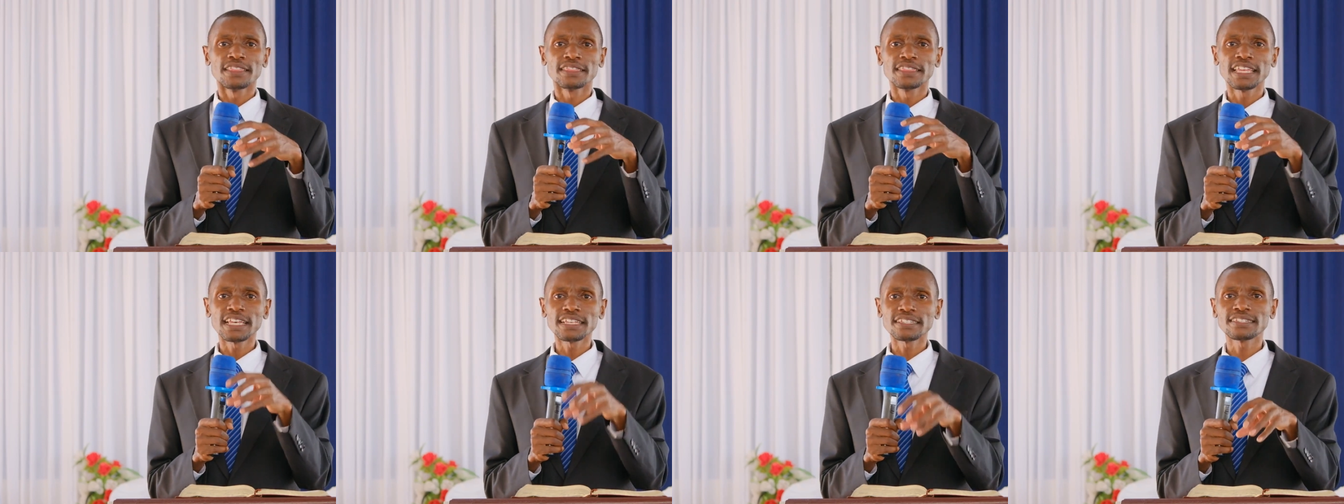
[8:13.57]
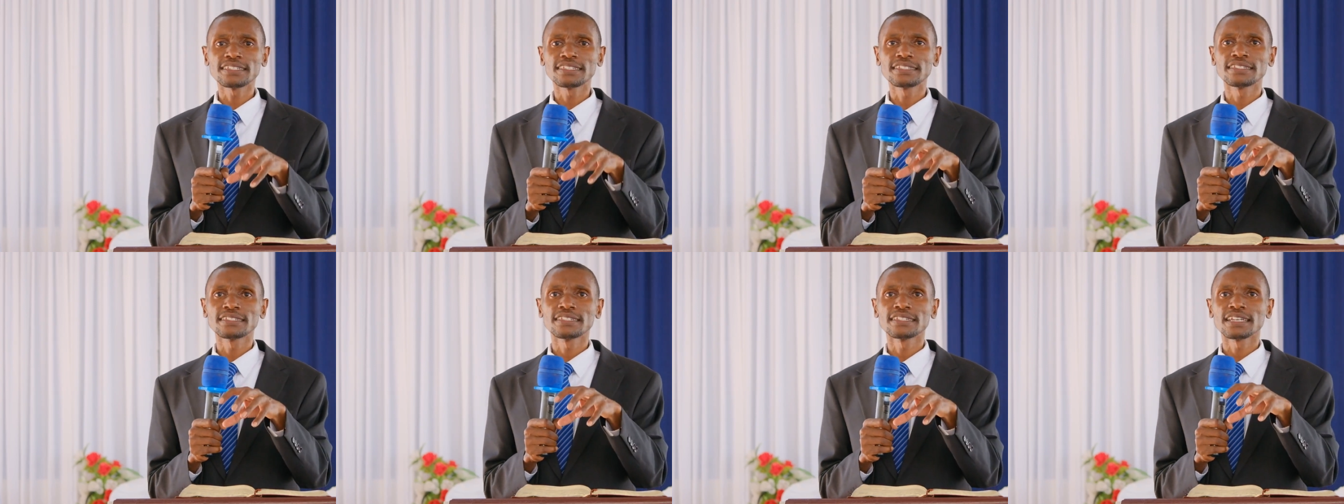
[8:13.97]

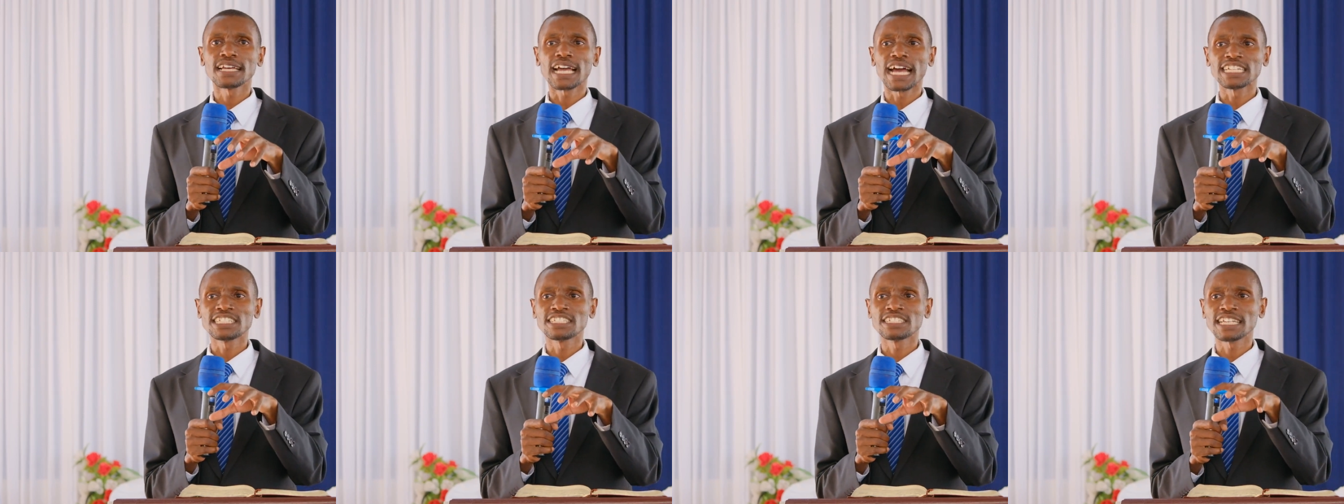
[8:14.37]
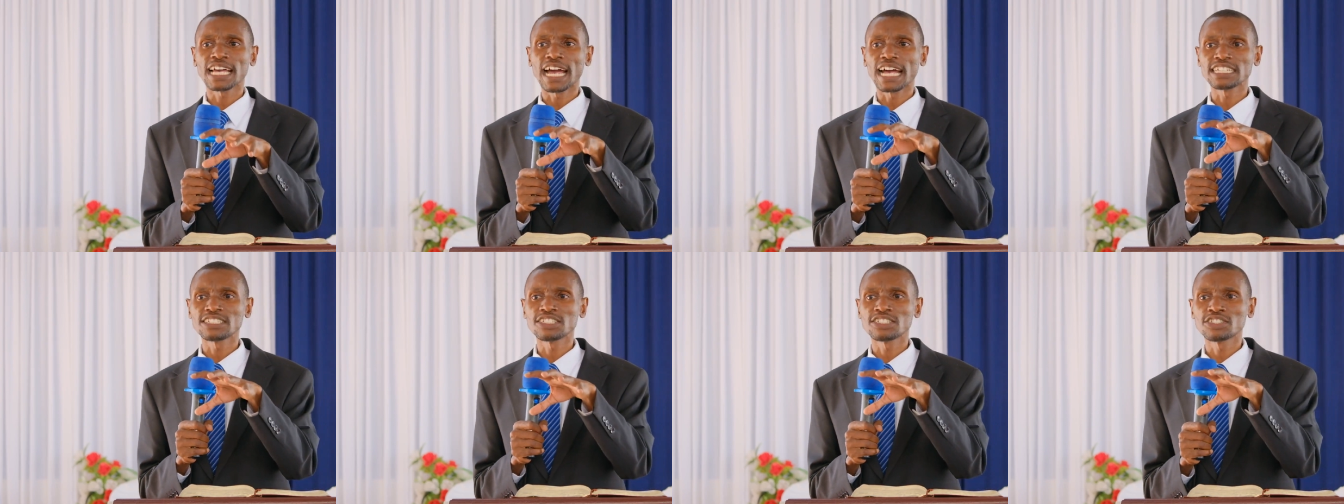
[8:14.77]
this
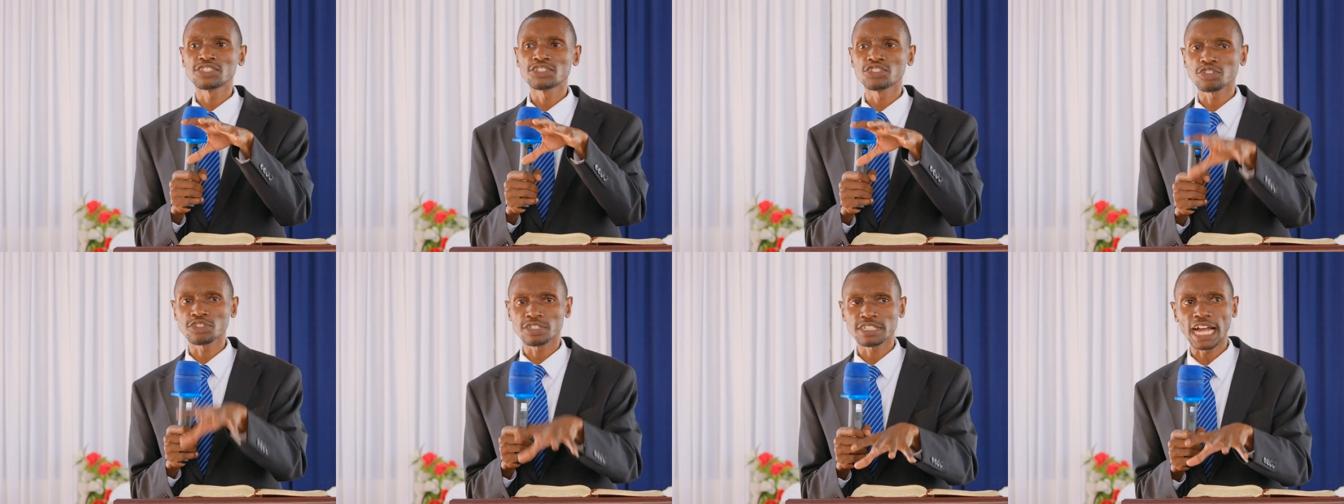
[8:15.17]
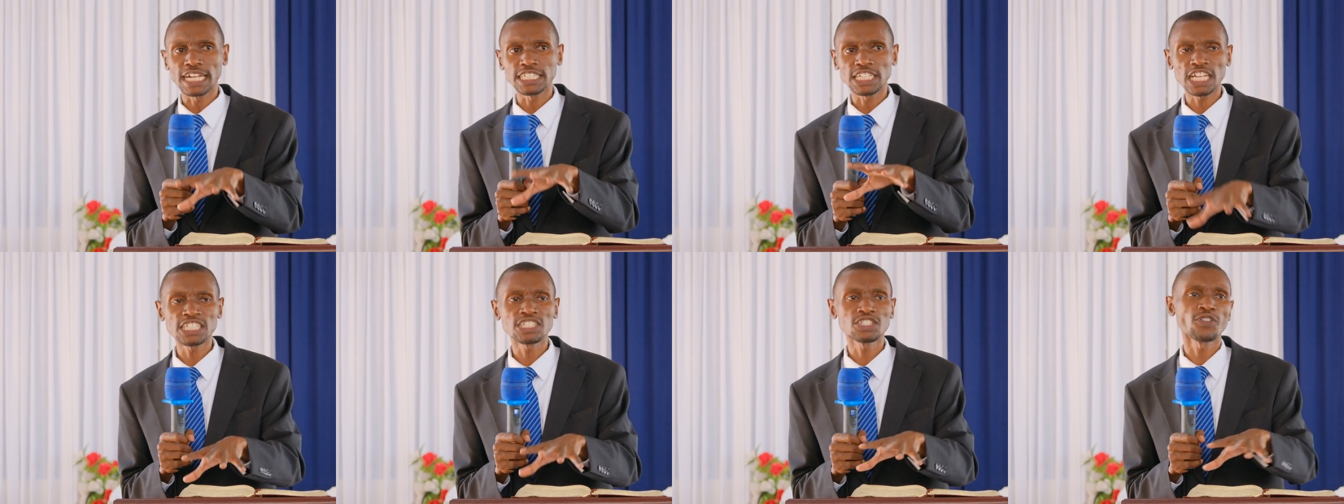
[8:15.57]

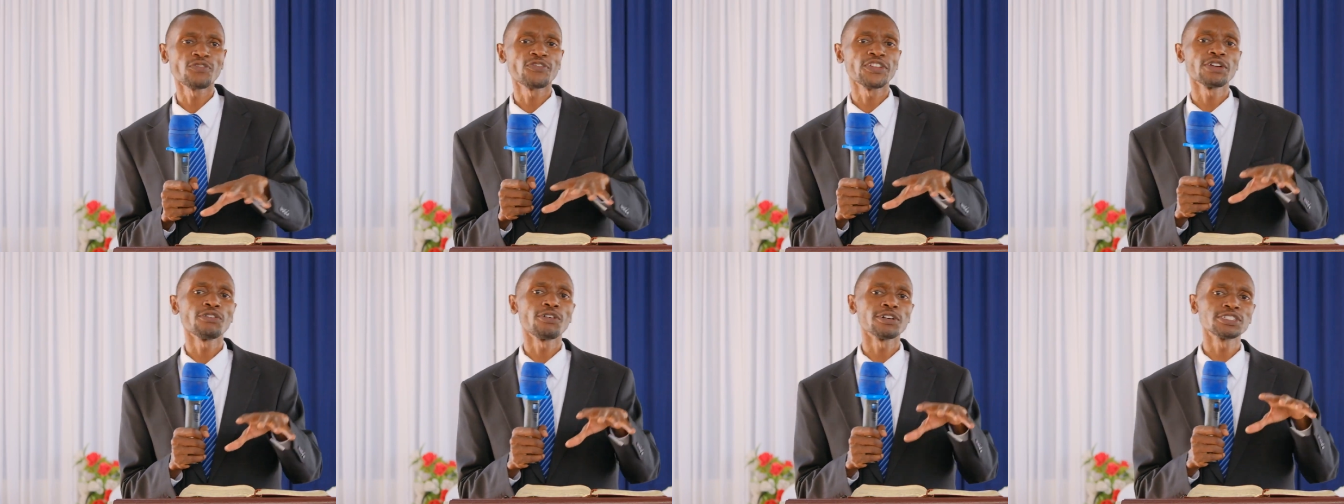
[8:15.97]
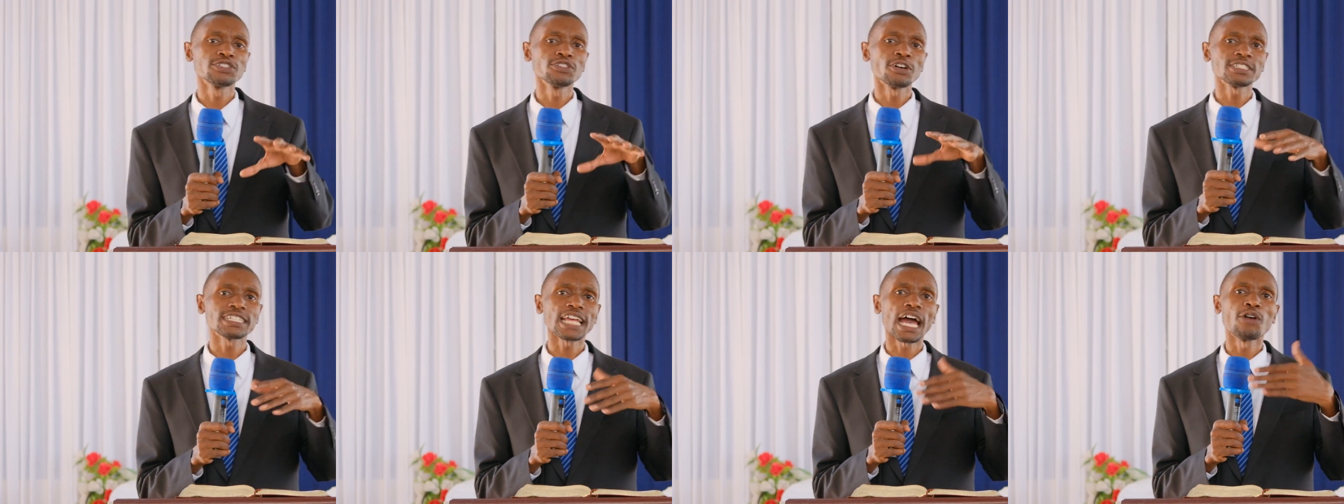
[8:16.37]
catastrophe was
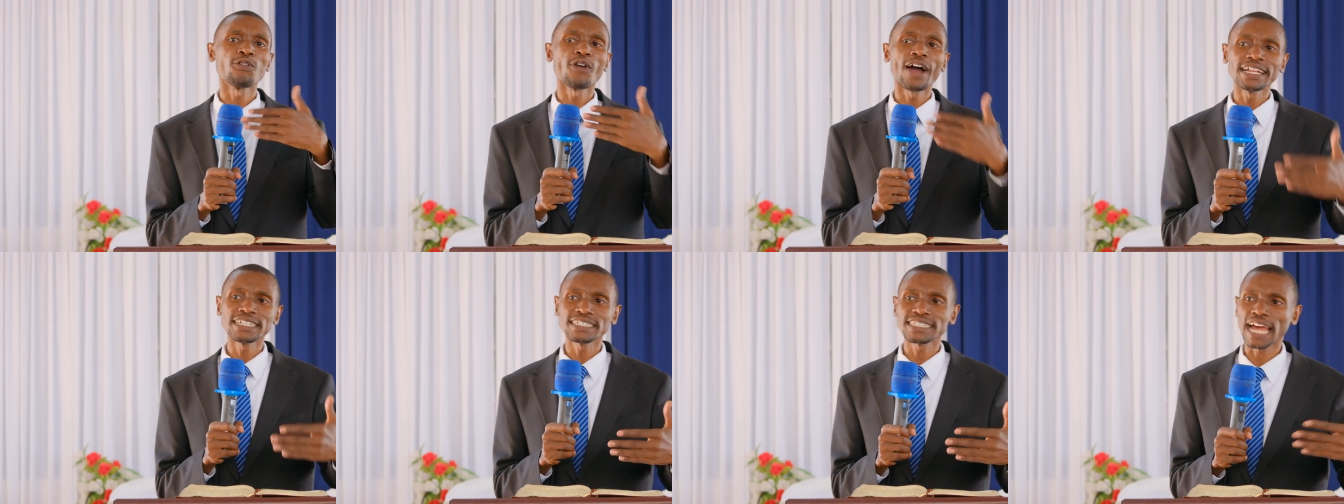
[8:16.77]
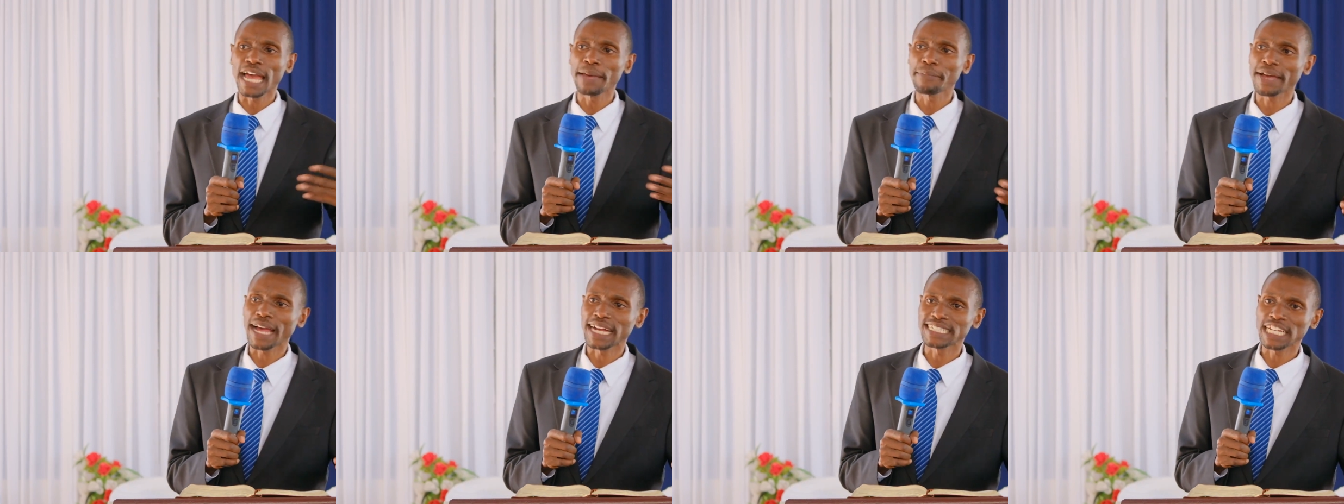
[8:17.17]
not a one
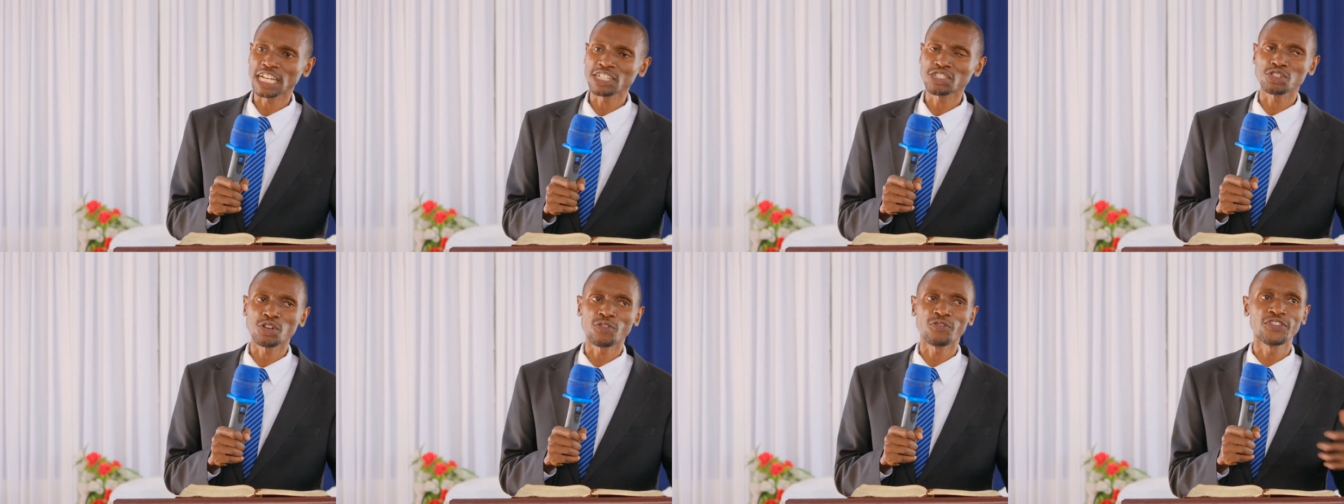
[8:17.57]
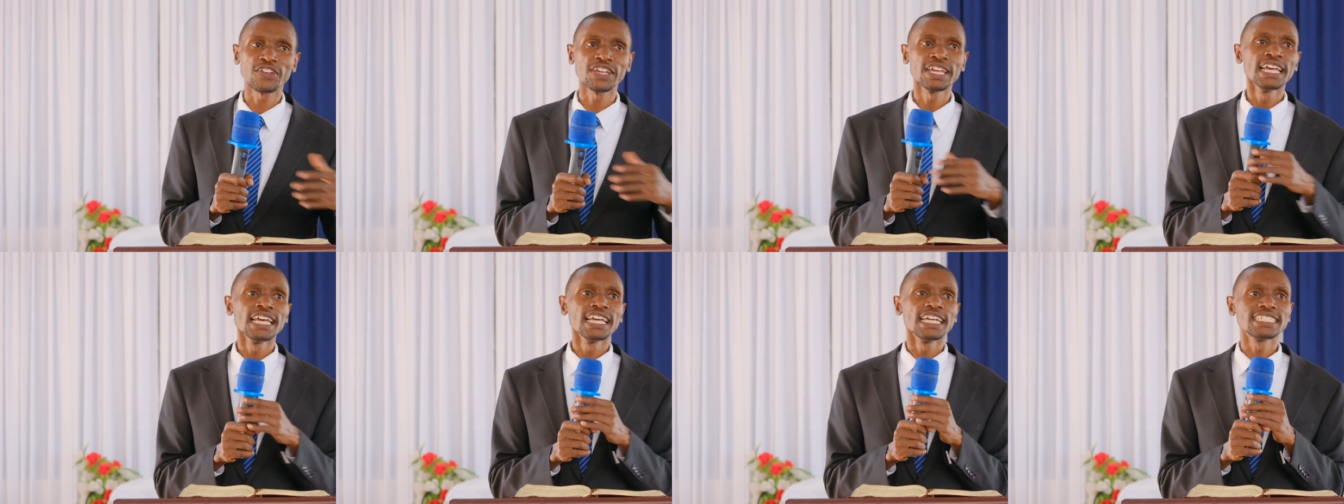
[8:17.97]
time catastrophe